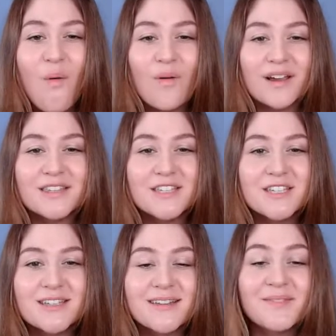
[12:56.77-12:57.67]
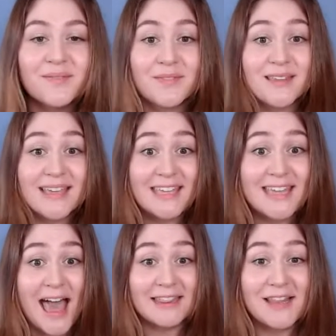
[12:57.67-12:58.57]
Orange.
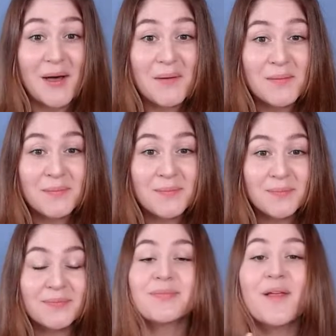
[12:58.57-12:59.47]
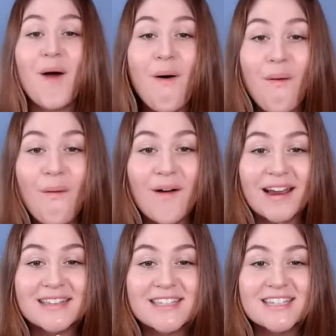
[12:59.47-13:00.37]
Yellow.
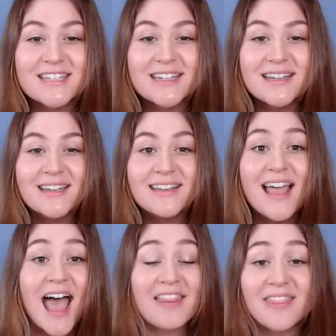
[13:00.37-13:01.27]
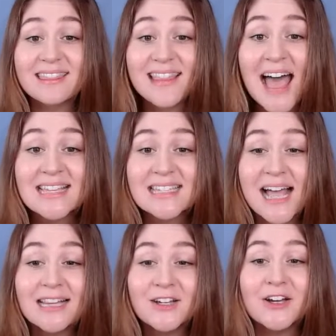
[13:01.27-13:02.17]
Orange. And the last
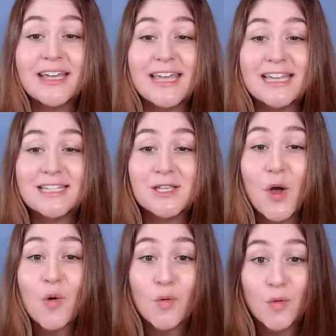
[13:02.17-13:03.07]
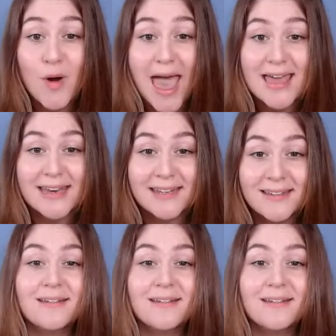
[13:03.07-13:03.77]
color is red.